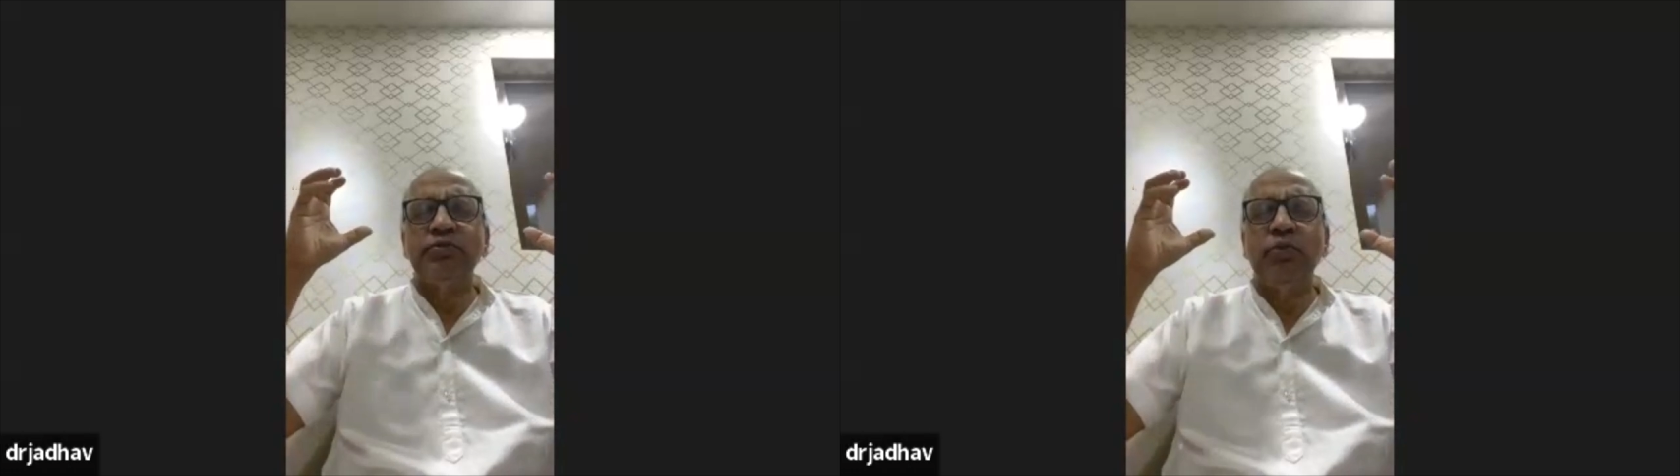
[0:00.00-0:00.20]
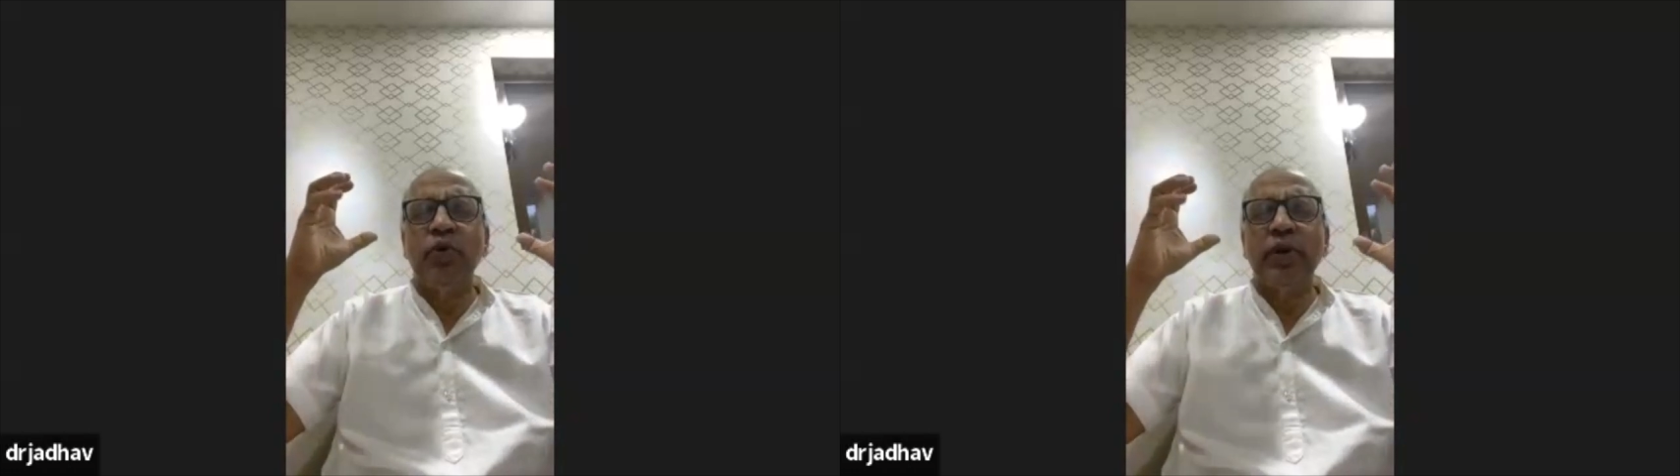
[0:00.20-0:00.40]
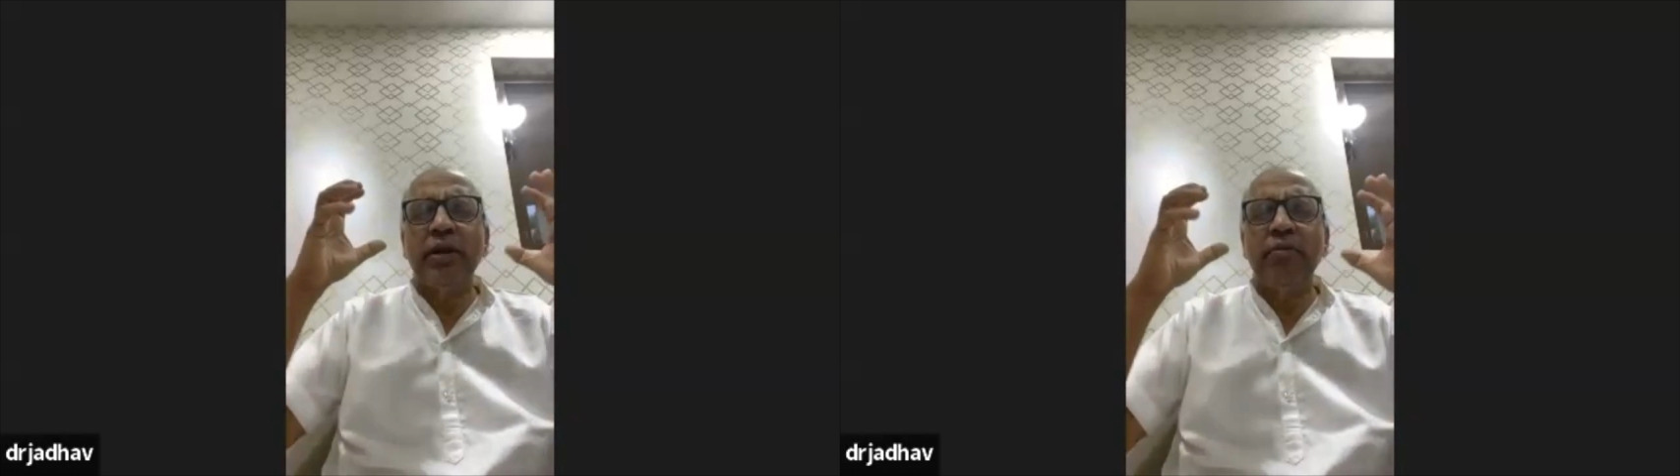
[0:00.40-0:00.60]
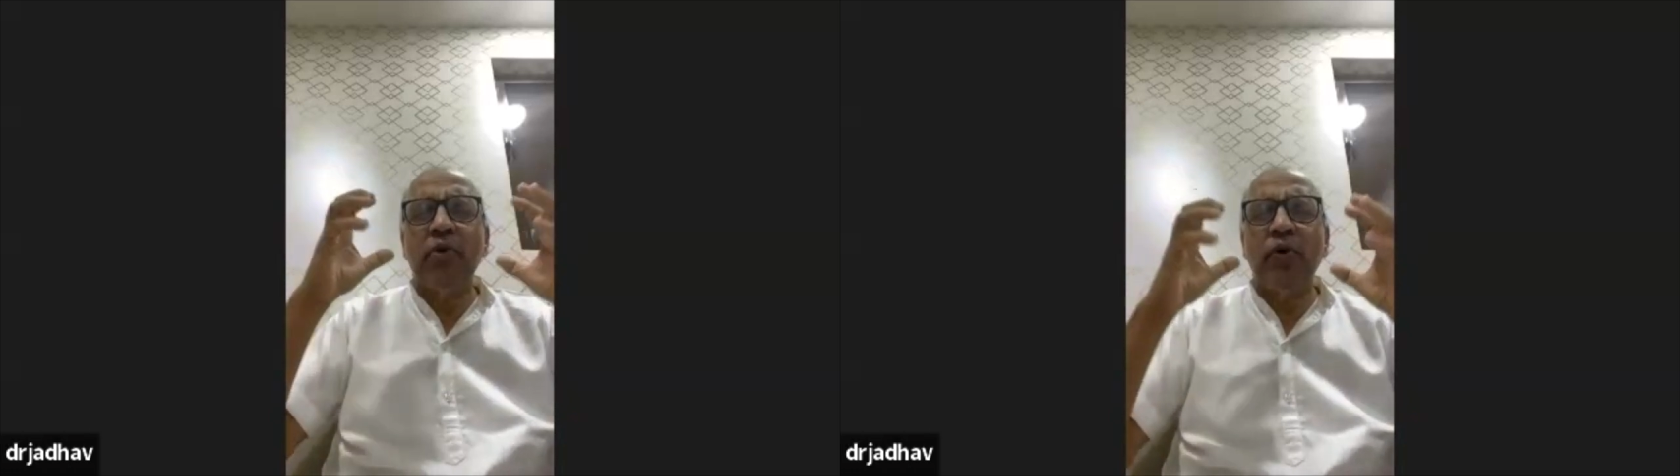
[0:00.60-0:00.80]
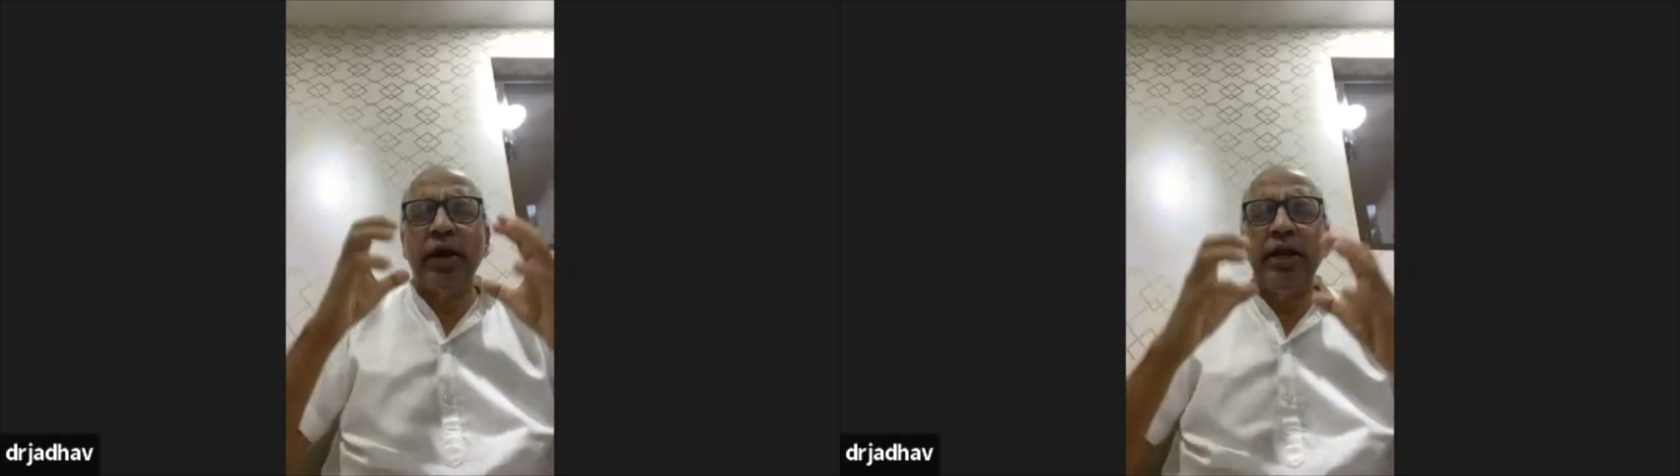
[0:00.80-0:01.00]
more and
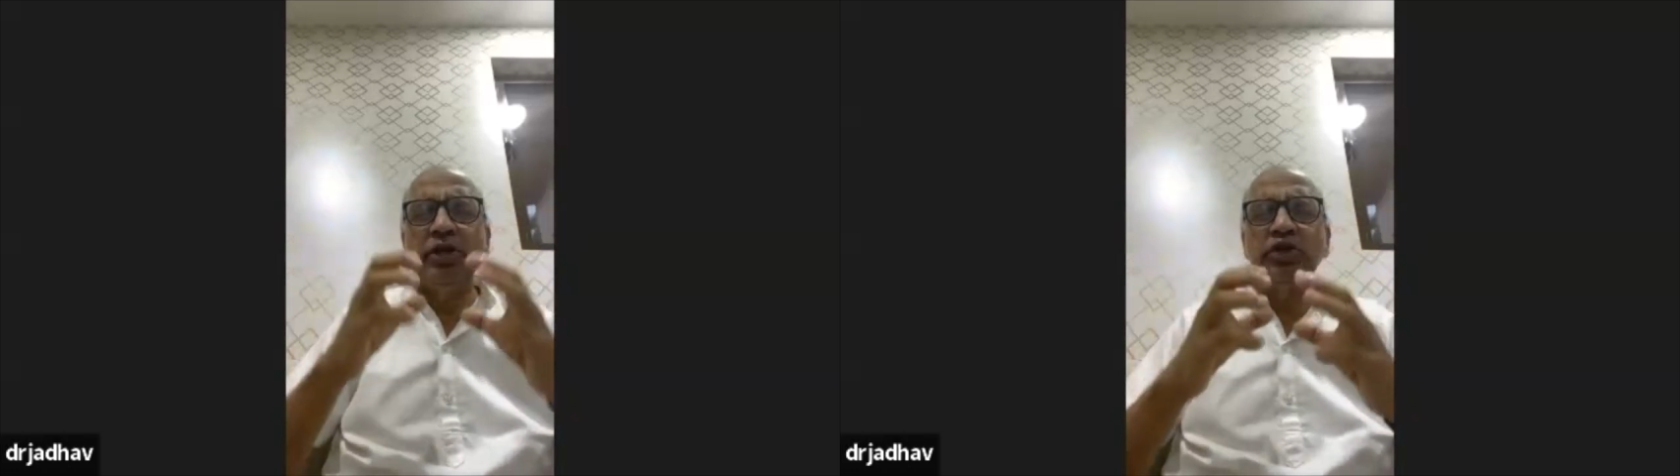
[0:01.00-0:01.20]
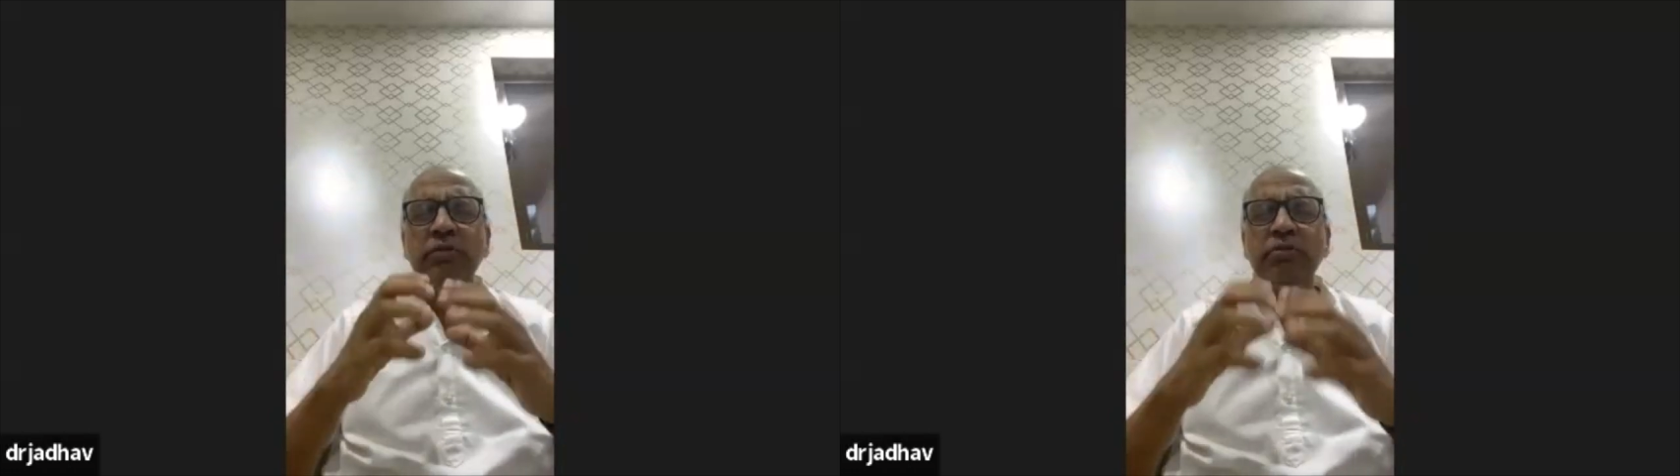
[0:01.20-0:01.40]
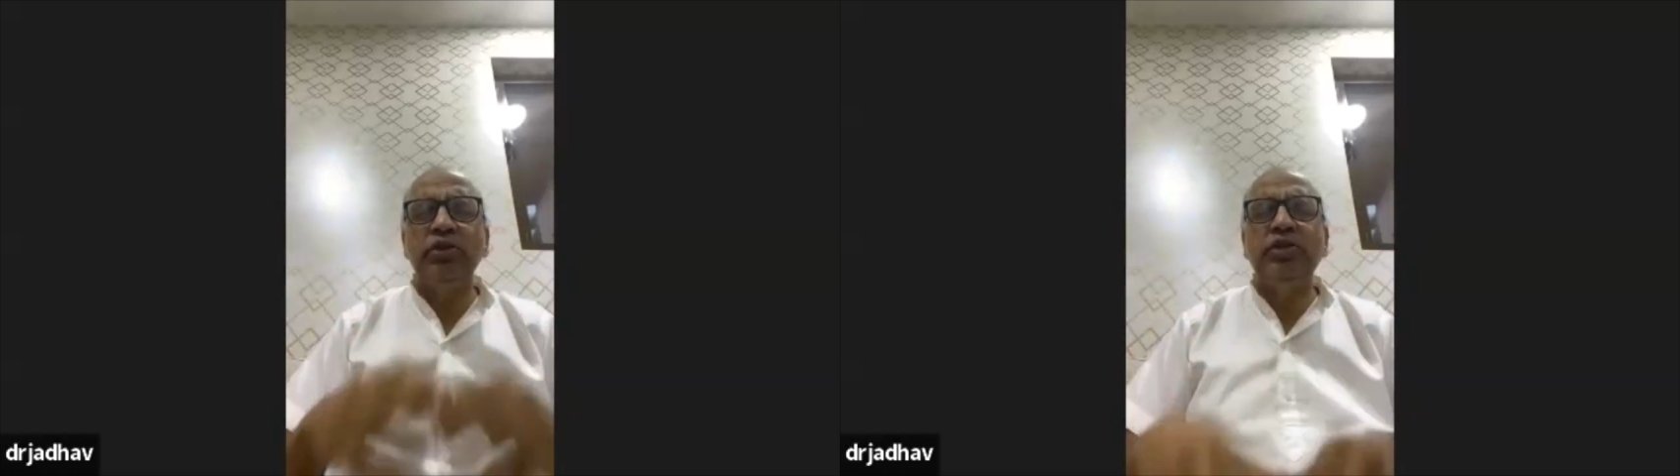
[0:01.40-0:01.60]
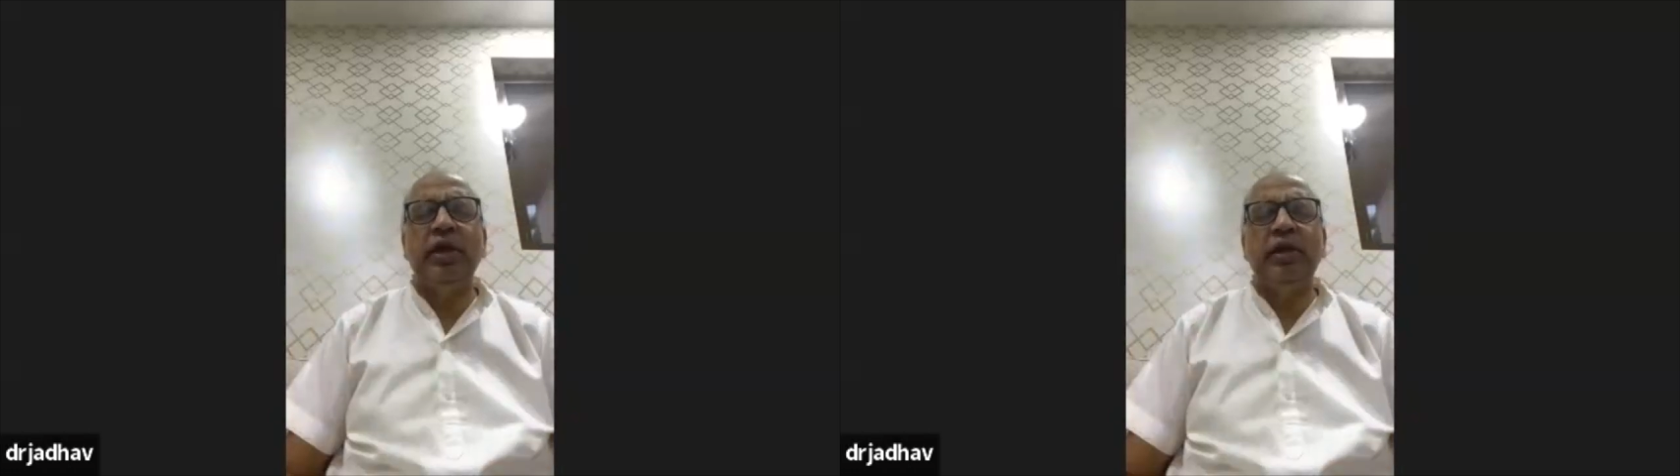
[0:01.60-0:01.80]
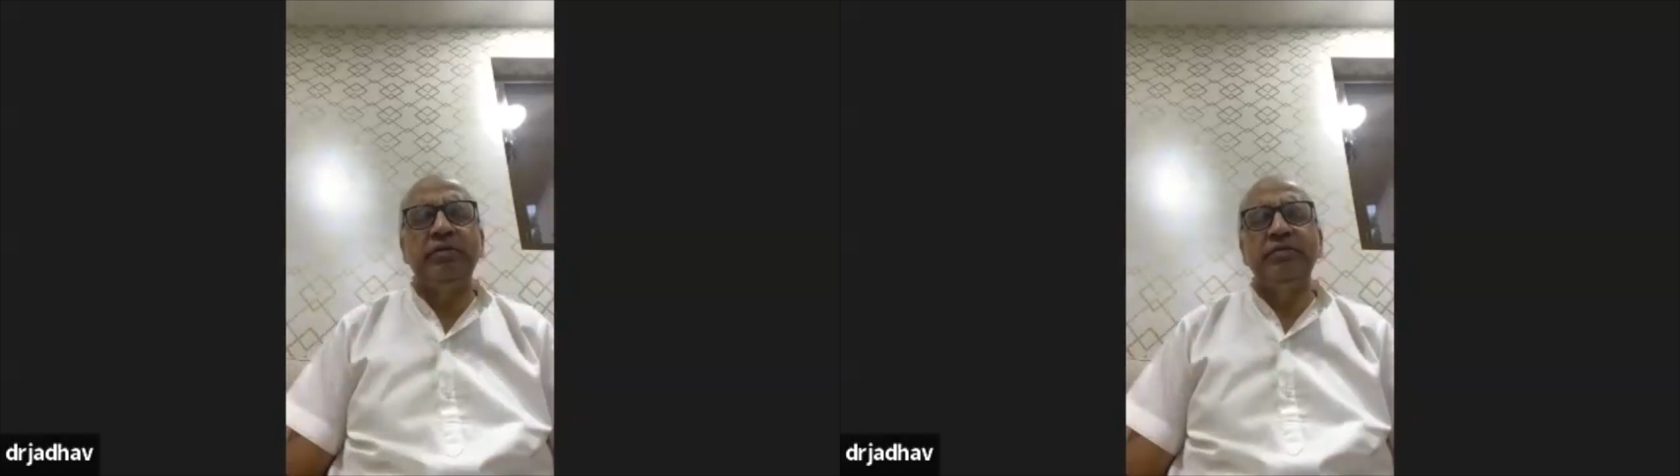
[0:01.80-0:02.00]
more into the buddhi.